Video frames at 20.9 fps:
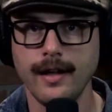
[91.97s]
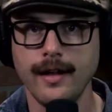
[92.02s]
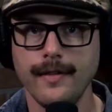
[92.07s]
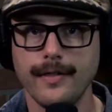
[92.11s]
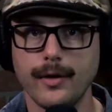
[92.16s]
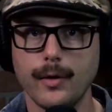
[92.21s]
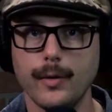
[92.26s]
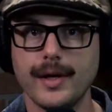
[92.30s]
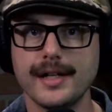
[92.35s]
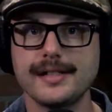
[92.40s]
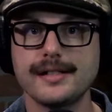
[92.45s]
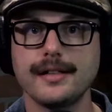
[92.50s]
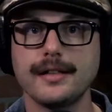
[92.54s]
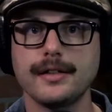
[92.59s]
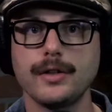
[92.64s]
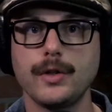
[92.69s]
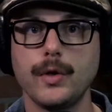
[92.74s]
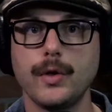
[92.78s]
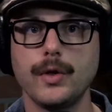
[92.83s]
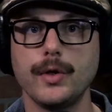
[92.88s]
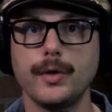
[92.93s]
The Westland
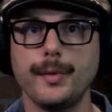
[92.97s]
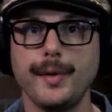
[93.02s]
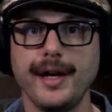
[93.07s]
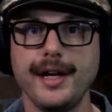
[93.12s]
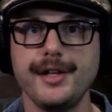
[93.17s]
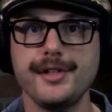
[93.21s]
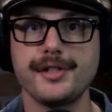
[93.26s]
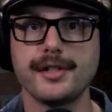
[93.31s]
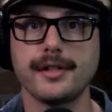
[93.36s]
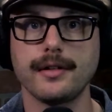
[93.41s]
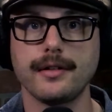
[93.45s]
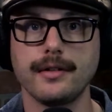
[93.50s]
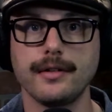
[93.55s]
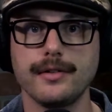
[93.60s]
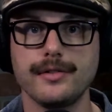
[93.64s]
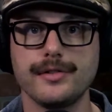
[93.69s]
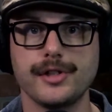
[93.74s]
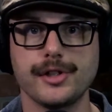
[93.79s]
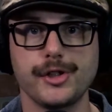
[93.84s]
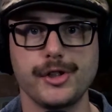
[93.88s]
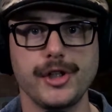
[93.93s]
core range
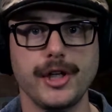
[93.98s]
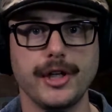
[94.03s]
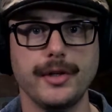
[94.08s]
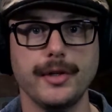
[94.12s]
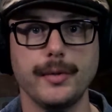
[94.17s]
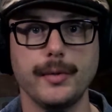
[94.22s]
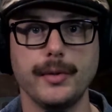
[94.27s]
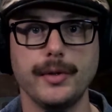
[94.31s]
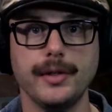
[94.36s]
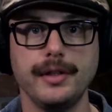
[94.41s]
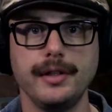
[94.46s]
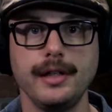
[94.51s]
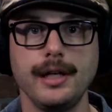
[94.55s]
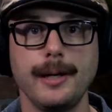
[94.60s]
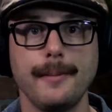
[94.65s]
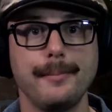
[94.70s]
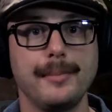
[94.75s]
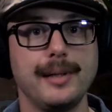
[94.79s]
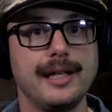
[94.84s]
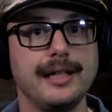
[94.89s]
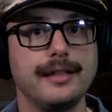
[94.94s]
includes a sherry wood,
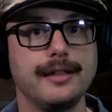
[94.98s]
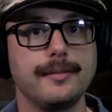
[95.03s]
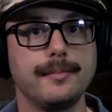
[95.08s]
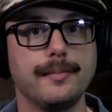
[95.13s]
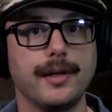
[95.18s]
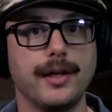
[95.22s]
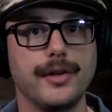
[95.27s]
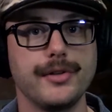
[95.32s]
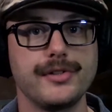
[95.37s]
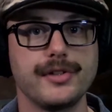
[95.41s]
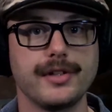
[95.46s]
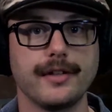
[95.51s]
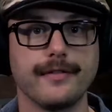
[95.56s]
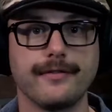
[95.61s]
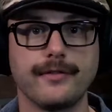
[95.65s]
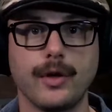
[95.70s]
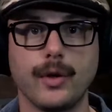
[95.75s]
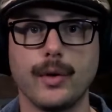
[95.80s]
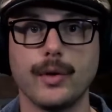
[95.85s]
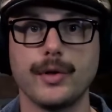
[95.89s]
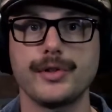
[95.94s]
peated malt, and of
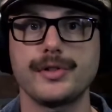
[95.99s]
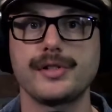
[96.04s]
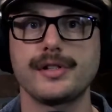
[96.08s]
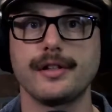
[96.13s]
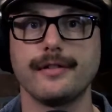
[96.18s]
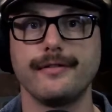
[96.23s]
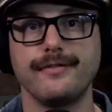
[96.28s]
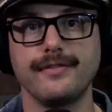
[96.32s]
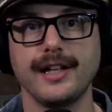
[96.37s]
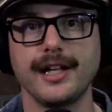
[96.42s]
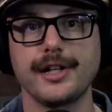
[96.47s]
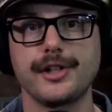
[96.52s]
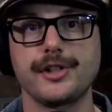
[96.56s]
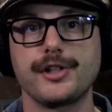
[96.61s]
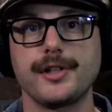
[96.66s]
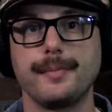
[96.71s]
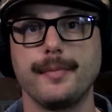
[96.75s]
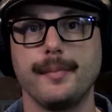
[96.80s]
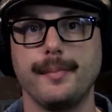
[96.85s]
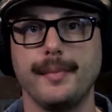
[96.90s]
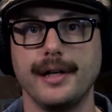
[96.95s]
course the
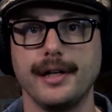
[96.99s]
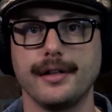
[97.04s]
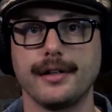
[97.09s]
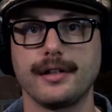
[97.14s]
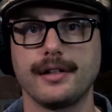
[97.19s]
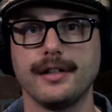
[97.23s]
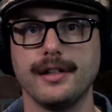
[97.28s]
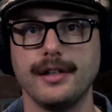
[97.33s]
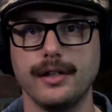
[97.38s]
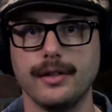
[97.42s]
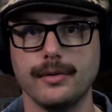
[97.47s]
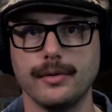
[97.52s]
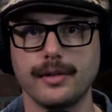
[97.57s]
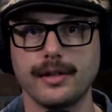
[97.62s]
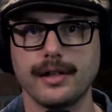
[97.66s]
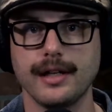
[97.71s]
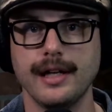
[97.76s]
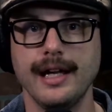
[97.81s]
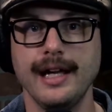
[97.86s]
flagship American oak.